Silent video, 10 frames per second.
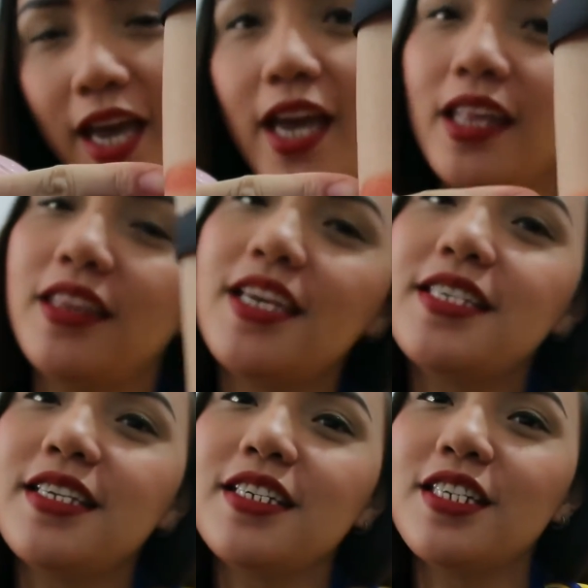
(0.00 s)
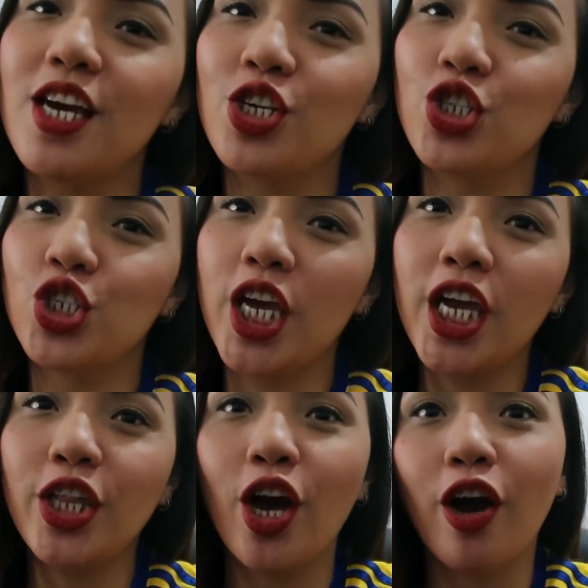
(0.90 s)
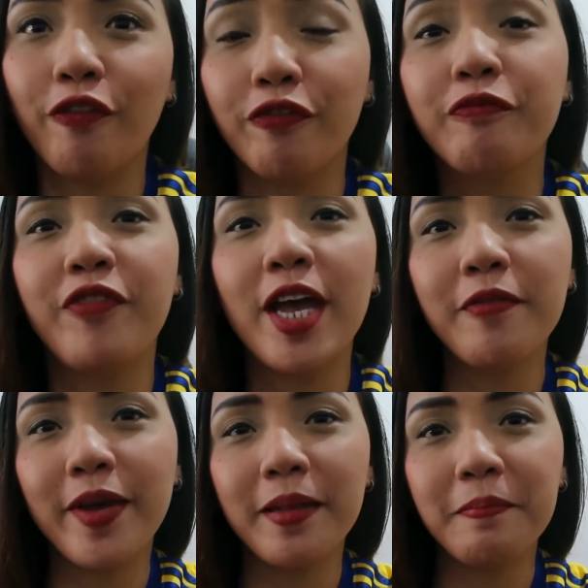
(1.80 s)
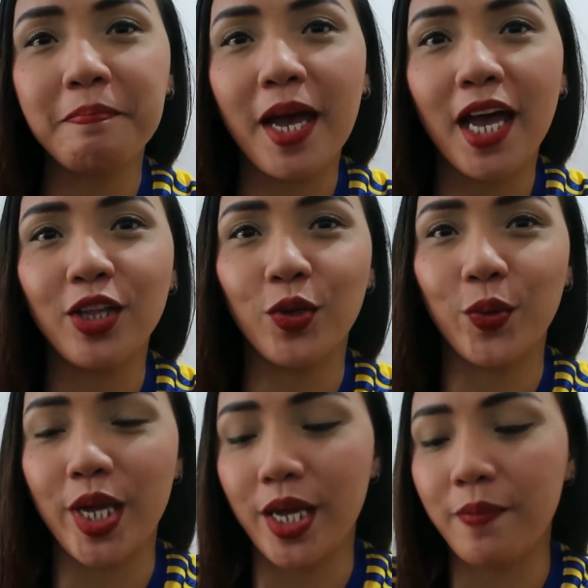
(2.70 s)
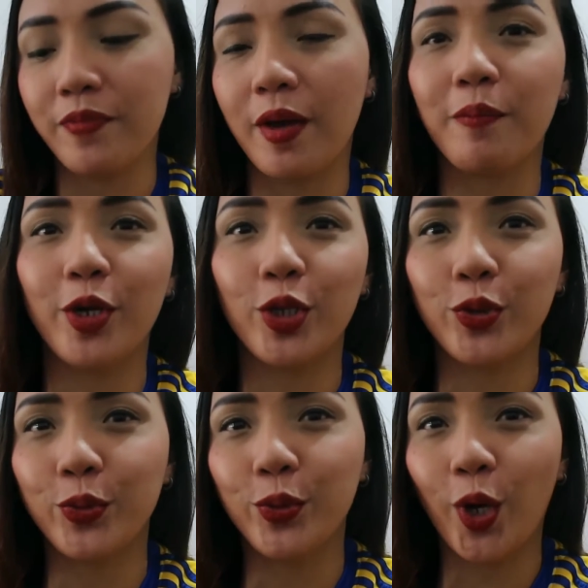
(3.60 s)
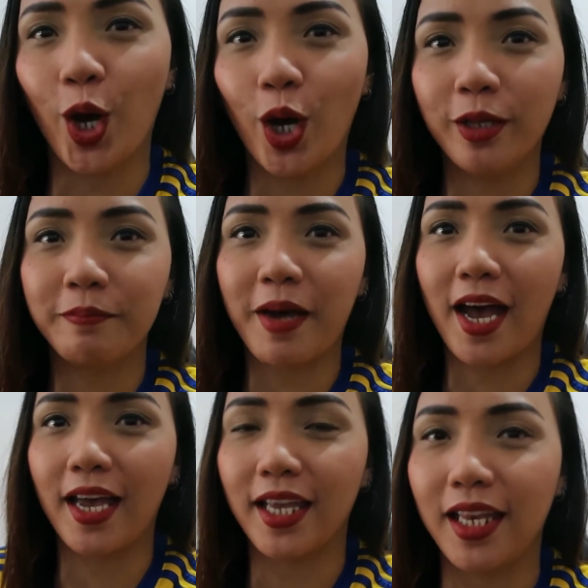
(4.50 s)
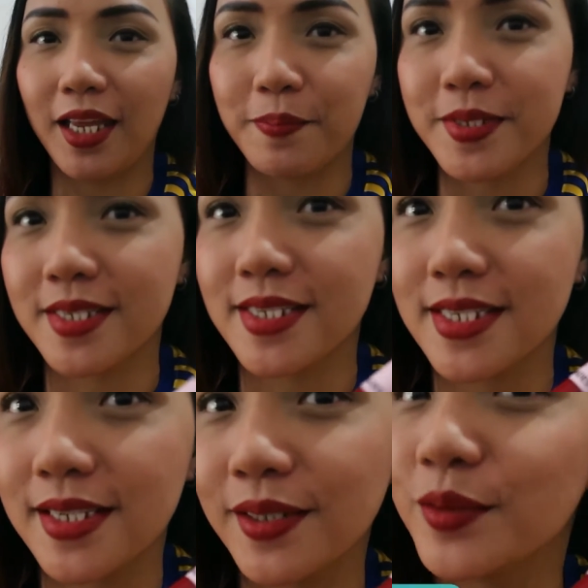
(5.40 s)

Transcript: And this is shade of velvet matte cream number 2 on my lips.